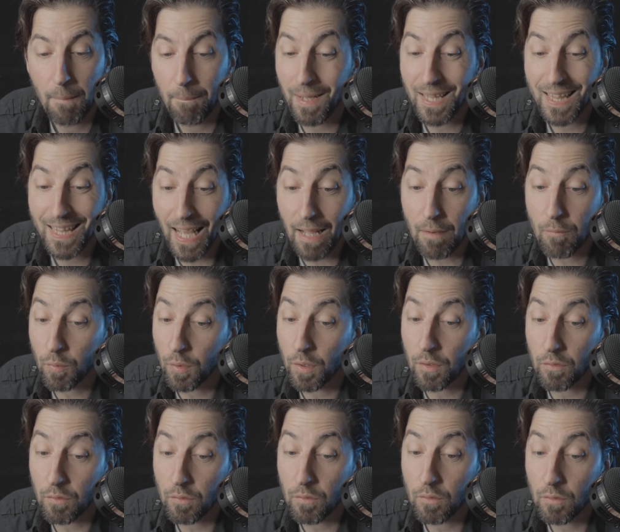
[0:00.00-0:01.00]
But that
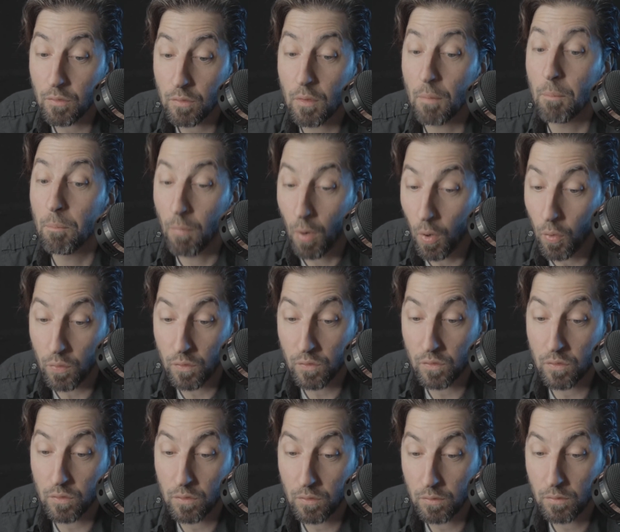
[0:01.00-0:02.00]
was the
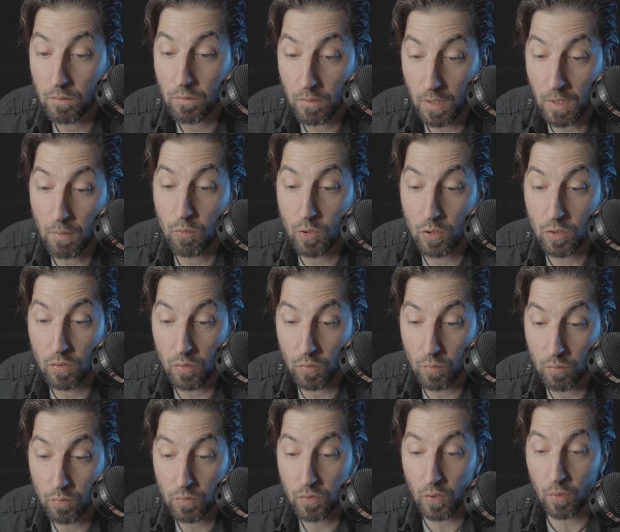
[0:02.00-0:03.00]
most they would
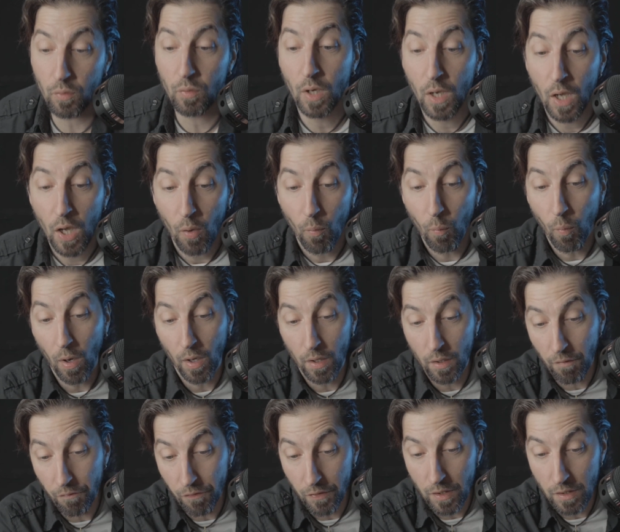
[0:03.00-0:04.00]
do. So
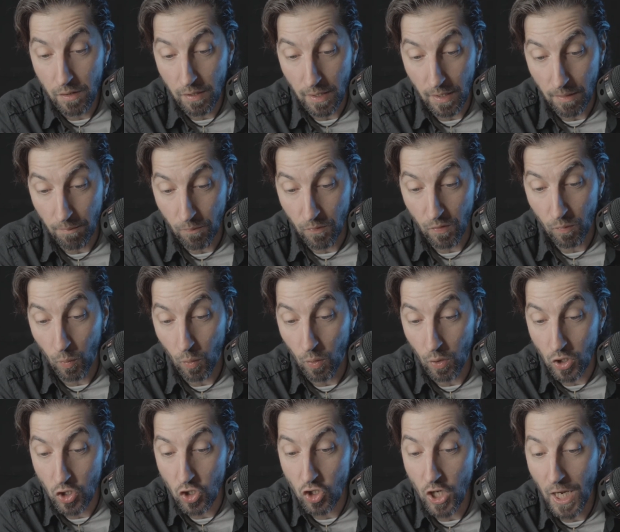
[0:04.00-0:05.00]
one of the teams
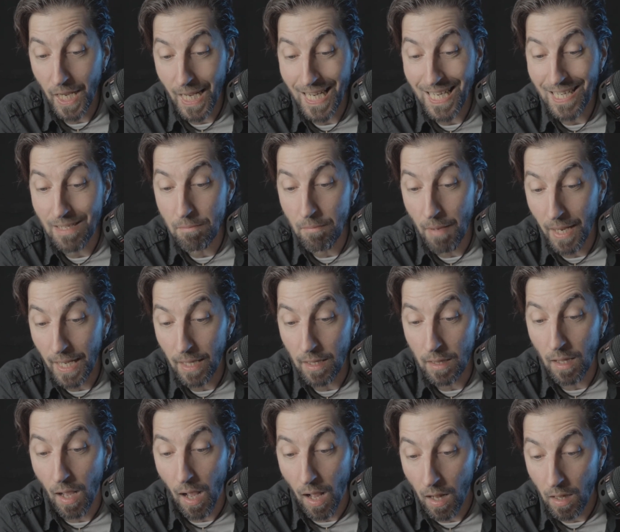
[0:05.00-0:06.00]
wore
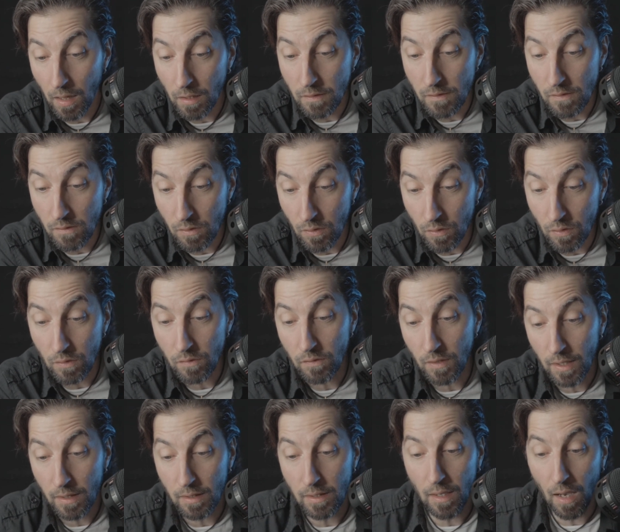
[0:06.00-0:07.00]
chainmail ulsters,
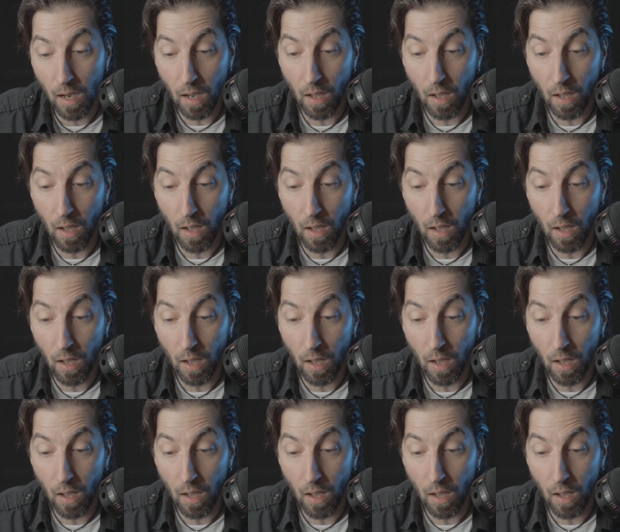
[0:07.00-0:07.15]
and the